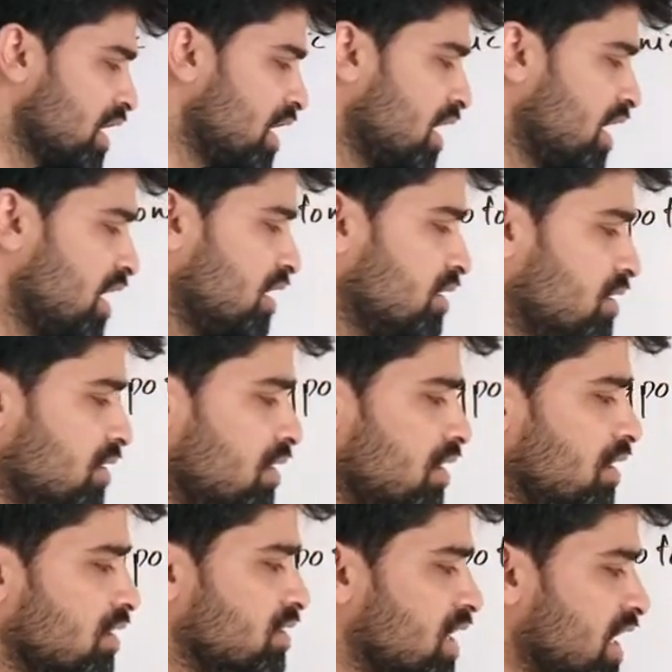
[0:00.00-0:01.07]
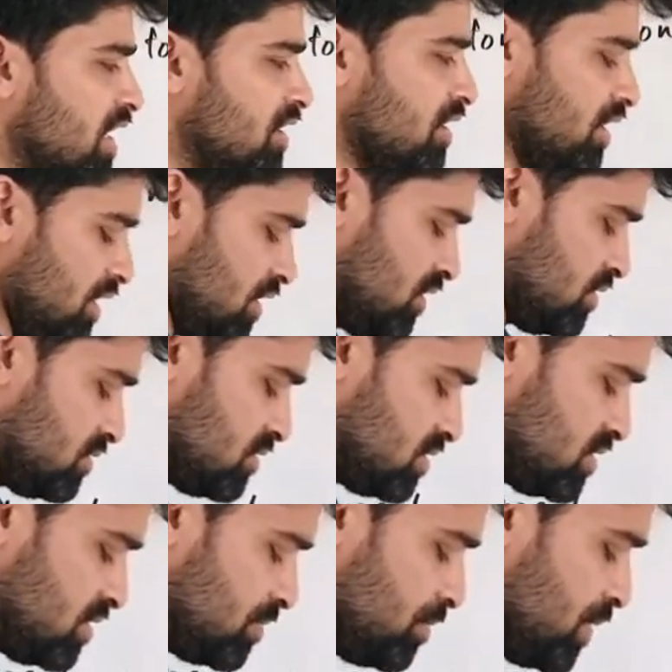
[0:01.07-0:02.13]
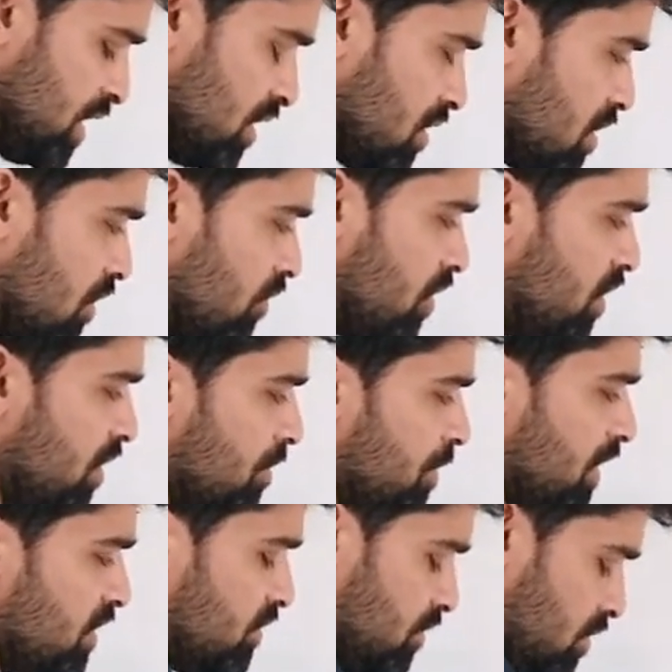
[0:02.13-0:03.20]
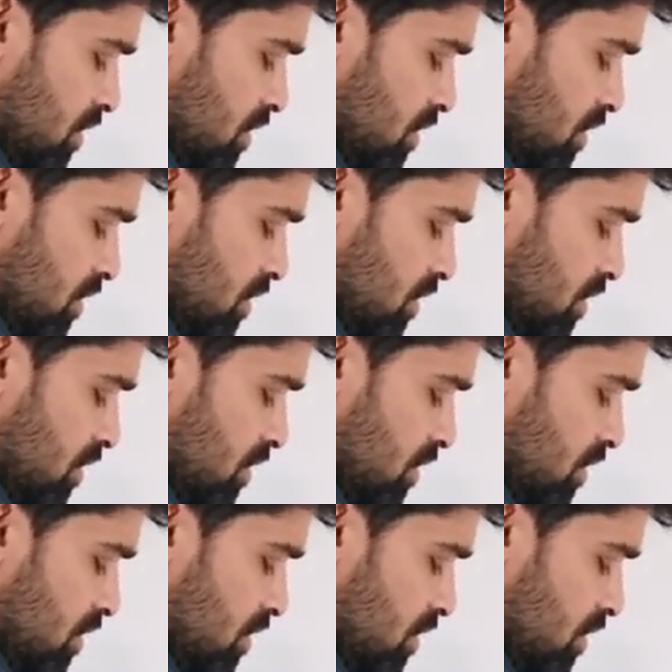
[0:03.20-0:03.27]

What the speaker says: and that is being covered with